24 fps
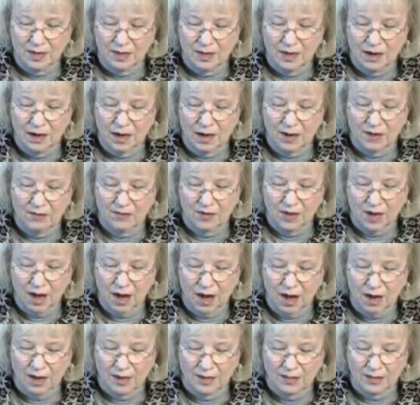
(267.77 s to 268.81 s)
of
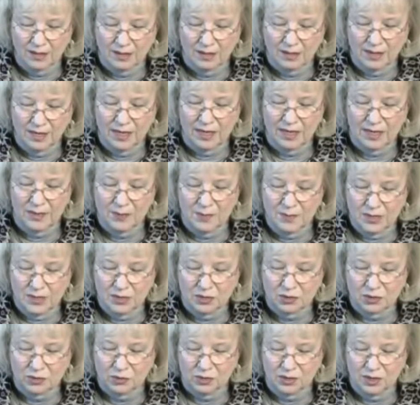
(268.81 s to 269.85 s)
God in a
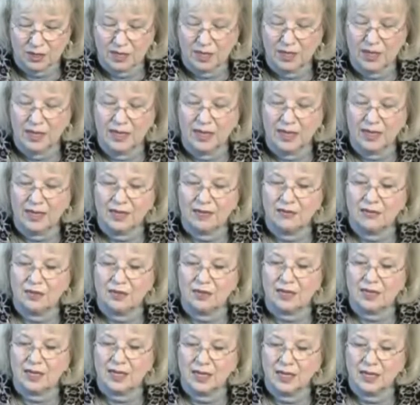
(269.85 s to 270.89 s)
mystery,
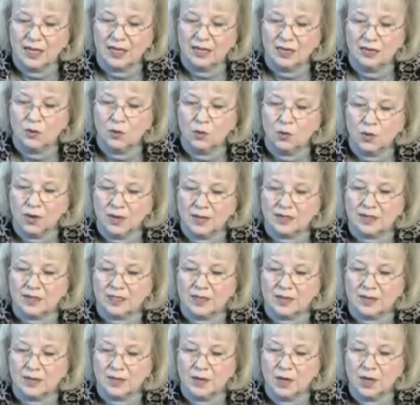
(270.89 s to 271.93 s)
even the hidden
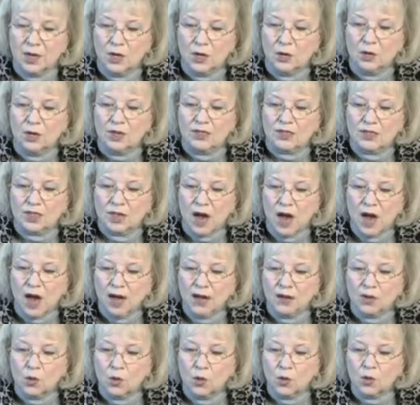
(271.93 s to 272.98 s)
wisdom which
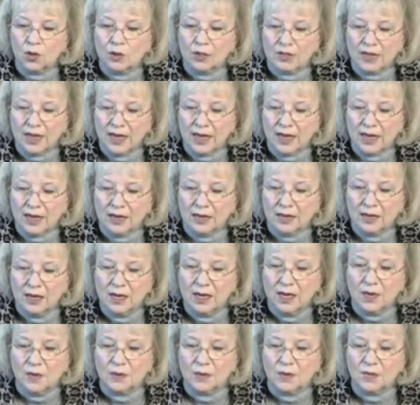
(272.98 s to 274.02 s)
God ordained
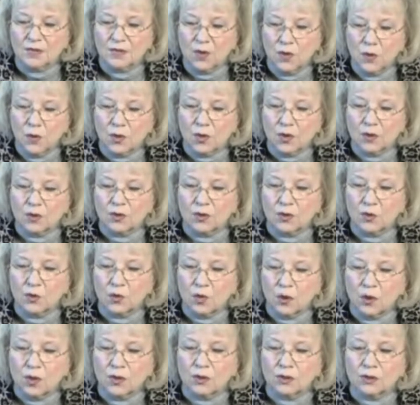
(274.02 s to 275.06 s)
before the
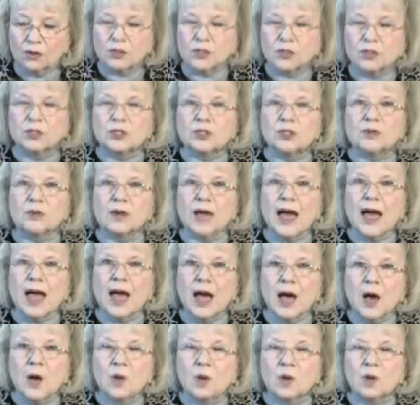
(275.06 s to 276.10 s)
world unto
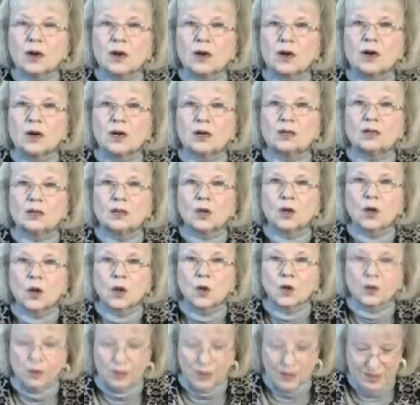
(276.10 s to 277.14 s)
our
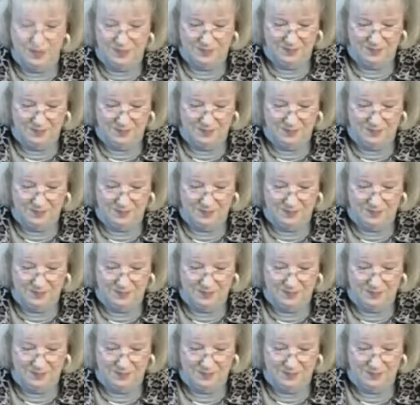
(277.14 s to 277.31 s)
glory.